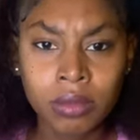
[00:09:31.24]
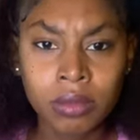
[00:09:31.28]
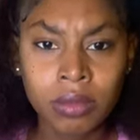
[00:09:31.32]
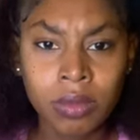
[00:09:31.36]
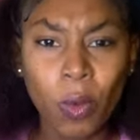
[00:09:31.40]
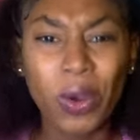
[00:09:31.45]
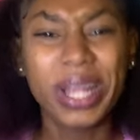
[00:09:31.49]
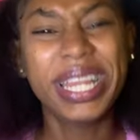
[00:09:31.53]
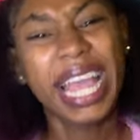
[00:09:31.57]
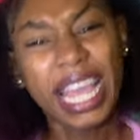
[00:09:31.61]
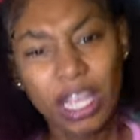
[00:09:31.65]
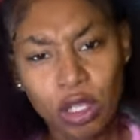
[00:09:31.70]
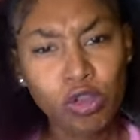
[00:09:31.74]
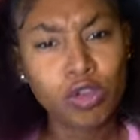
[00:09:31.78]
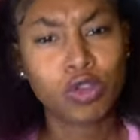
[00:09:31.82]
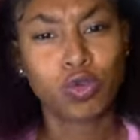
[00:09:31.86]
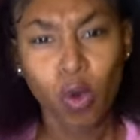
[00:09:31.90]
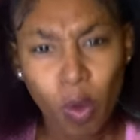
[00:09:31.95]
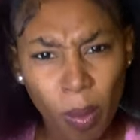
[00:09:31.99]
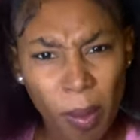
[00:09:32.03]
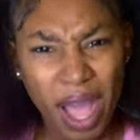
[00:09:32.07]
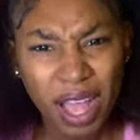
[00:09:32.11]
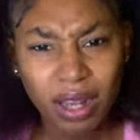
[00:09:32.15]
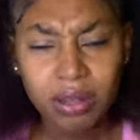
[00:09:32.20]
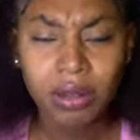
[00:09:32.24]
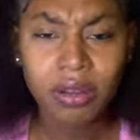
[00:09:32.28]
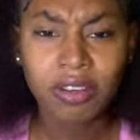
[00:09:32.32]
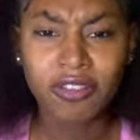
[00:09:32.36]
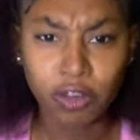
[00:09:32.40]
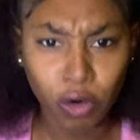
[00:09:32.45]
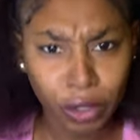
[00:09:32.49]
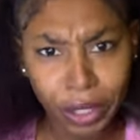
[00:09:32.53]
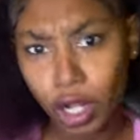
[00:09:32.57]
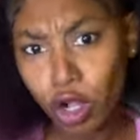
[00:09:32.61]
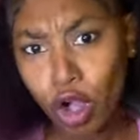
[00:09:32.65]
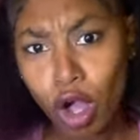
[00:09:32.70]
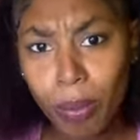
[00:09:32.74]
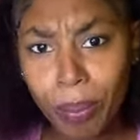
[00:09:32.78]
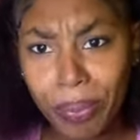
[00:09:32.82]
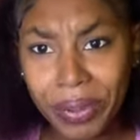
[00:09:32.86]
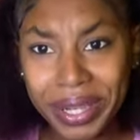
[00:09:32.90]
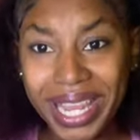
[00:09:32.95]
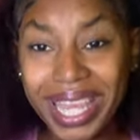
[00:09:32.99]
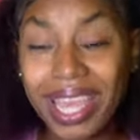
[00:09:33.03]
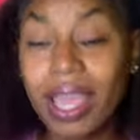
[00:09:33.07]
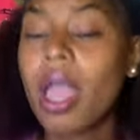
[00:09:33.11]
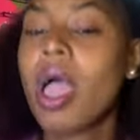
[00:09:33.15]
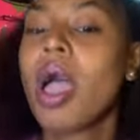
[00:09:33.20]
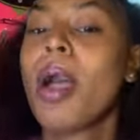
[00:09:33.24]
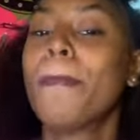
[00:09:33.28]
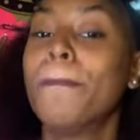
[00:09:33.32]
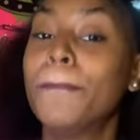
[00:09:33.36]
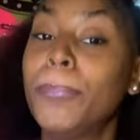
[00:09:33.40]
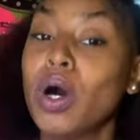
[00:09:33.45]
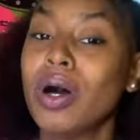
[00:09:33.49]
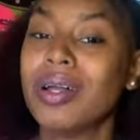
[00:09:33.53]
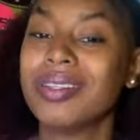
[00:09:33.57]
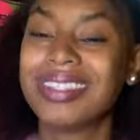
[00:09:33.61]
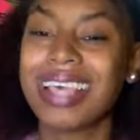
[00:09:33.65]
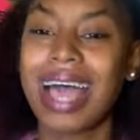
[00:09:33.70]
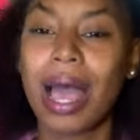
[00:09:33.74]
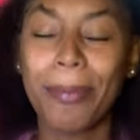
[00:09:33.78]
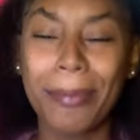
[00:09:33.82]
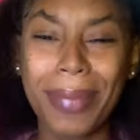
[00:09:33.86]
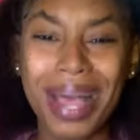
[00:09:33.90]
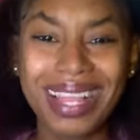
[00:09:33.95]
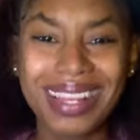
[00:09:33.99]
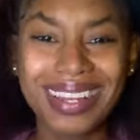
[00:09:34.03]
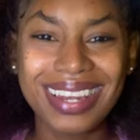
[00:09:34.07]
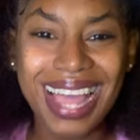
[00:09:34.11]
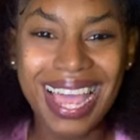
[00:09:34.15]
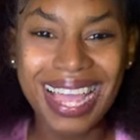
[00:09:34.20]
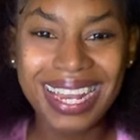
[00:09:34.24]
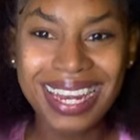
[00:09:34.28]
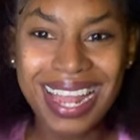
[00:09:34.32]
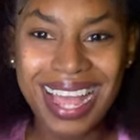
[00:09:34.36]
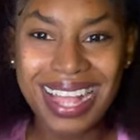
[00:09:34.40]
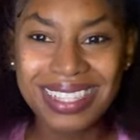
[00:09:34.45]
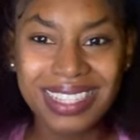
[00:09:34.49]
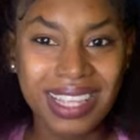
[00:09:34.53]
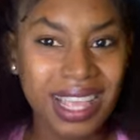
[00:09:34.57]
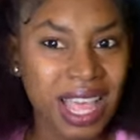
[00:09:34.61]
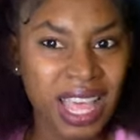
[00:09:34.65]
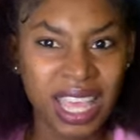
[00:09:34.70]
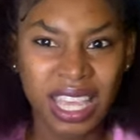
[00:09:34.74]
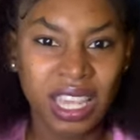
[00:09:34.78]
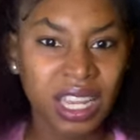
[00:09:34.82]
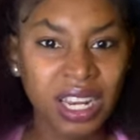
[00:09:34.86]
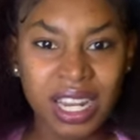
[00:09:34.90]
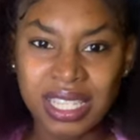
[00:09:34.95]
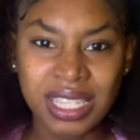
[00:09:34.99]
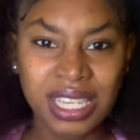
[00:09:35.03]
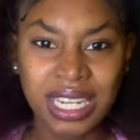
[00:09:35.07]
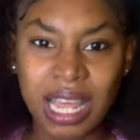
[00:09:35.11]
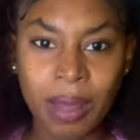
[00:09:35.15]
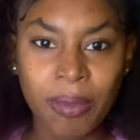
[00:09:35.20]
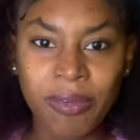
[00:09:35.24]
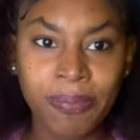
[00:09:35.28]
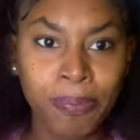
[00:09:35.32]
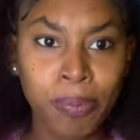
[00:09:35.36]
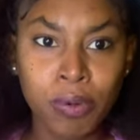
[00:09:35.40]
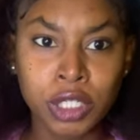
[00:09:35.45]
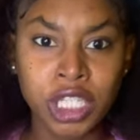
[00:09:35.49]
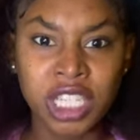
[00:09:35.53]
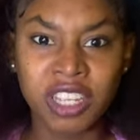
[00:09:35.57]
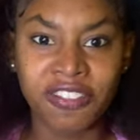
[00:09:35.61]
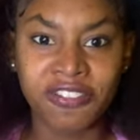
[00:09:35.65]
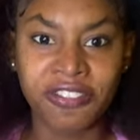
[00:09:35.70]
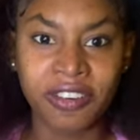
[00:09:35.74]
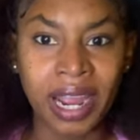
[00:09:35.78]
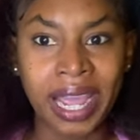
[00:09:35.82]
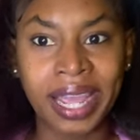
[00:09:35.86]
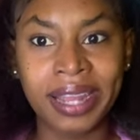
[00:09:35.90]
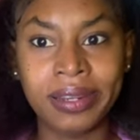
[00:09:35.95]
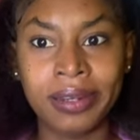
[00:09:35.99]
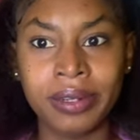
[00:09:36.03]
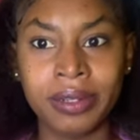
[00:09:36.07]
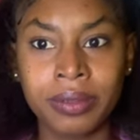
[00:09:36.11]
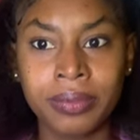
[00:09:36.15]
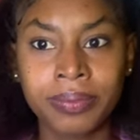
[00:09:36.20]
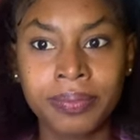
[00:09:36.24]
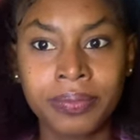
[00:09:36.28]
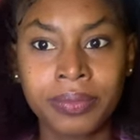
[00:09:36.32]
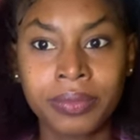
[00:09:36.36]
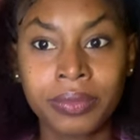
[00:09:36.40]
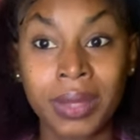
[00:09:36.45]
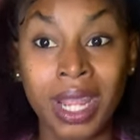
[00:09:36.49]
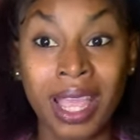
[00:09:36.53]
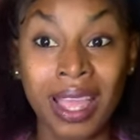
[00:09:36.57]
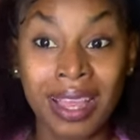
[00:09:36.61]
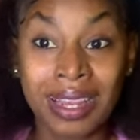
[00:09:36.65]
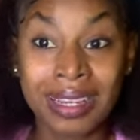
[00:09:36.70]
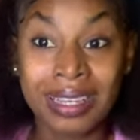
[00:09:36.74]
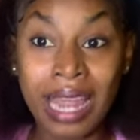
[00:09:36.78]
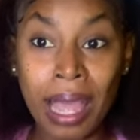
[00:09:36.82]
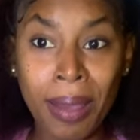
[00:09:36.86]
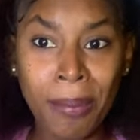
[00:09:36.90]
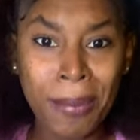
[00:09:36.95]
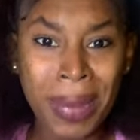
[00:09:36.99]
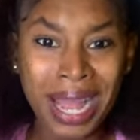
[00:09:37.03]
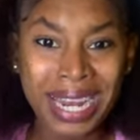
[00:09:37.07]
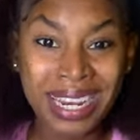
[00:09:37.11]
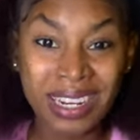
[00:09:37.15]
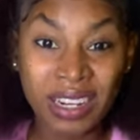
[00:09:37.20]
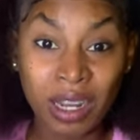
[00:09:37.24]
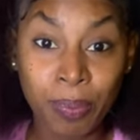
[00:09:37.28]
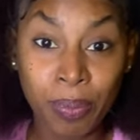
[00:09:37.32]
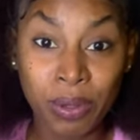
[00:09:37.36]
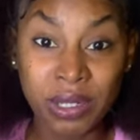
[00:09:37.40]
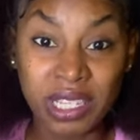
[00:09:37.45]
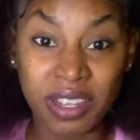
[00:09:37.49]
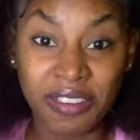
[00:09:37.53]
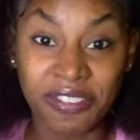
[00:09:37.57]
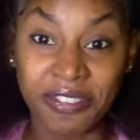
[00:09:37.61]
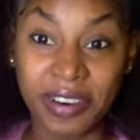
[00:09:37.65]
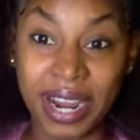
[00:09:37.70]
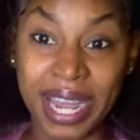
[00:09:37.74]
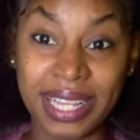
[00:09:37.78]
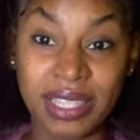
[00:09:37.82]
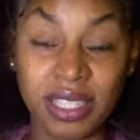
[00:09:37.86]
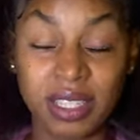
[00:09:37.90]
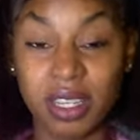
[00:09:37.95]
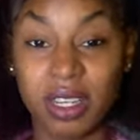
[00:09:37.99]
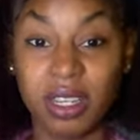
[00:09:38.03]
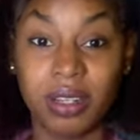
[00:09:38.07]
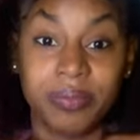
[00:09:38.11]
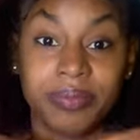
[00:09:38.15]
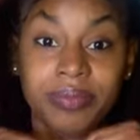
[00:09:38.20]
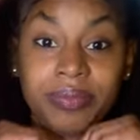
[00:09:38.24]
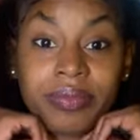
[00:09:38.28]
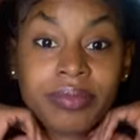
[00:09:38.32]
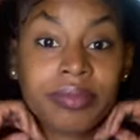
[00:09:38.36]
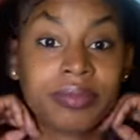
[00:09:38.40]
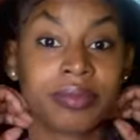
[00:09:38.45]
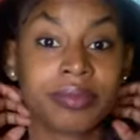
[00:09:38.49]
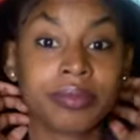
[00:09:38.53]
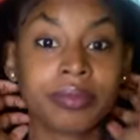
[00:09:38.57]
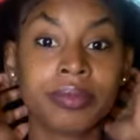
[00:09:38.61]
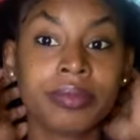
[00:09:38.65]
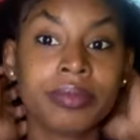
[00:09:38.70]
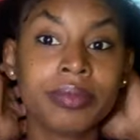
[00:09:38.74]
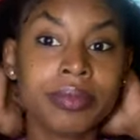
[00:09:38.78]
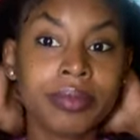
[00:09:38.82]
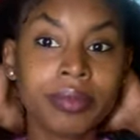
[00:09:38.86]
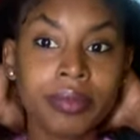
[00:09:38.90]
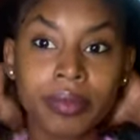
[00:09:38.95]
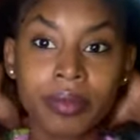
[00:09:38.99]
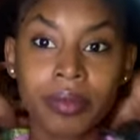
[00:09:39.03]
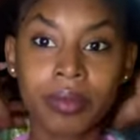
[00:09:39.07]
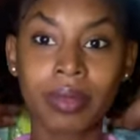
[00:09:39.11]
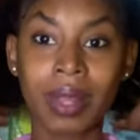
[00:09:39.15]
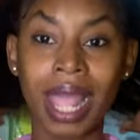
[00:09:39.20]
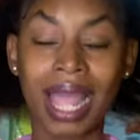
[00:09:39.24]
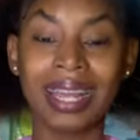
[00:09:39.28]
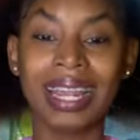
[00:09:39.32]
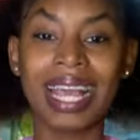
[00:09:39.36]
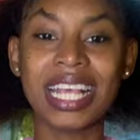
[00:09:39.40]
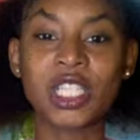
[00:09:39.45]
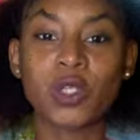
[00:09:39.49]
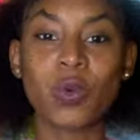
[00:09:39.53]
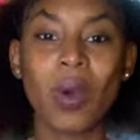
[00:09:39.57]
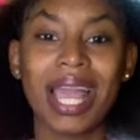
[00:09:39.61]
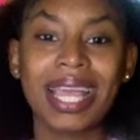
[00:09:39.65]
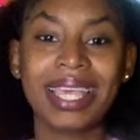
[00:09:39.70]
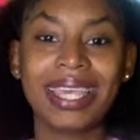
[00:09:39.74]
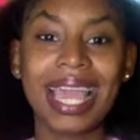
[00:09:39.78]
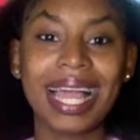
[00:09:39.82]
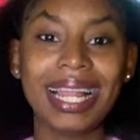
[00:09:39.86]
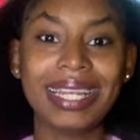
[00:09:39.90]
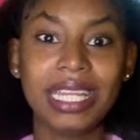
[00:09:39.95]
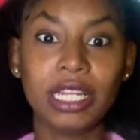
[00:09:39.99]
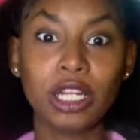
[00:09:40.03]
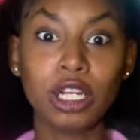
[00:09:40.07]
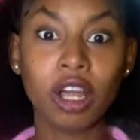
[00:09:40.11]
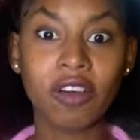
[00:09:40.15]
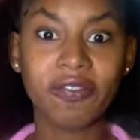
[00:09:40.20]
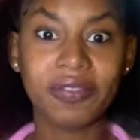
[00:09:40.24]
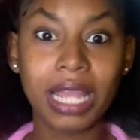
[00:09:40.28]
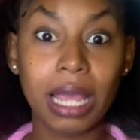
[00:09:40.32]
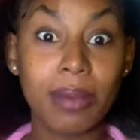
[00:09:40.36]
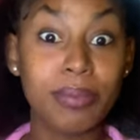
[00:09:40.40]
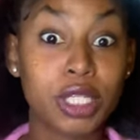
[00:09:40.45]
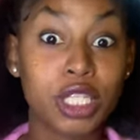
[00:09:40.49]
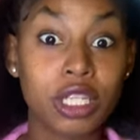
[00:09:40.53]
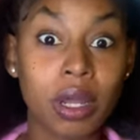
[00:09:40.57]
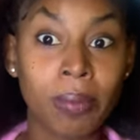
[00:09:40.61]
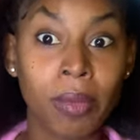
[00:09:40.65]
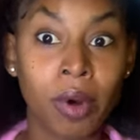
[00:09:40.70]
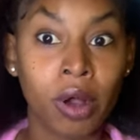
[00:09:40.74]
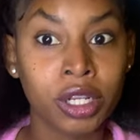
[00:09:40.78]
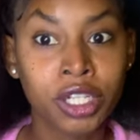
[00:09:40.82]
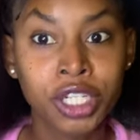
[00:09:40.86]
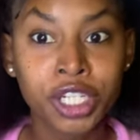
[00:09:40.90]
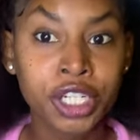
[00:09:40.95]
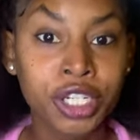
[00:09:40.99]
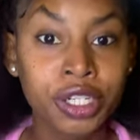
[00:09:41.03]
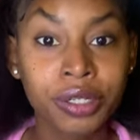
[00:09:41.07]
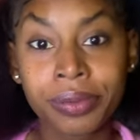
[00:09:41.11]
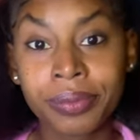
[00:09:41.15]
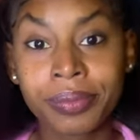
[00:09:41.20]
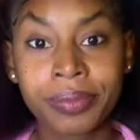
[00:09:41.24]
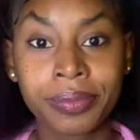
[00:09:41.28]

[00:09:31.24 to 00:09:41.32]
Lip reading: when you use woman for a company? But a man like that, you know, see them pussy frightened. Them man are not pussy frightened. And that's why girl did love them so much.